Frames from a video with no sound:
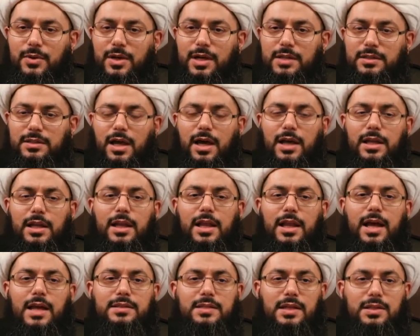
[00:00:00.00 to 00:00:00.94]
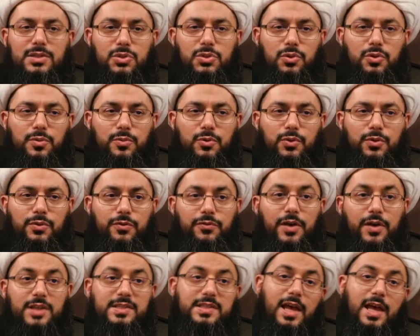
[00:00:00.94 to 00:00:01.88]
In one of his raids, he
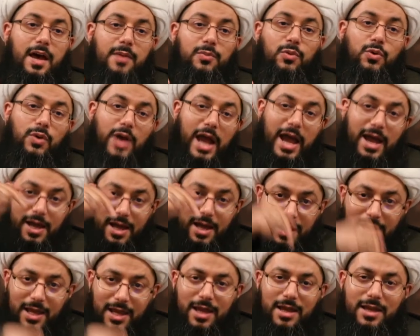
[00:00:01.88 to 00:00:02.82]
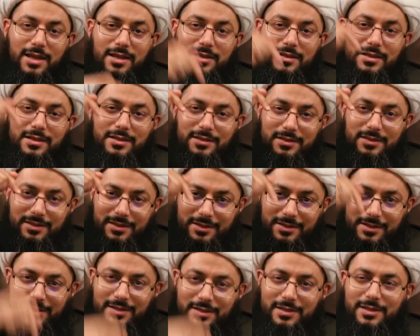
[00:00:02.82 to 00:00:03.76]
said, Do not fast, but
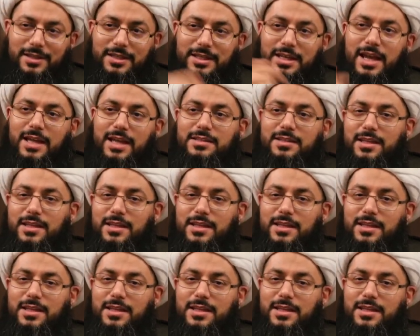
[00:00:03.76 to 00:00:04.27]
they fasted,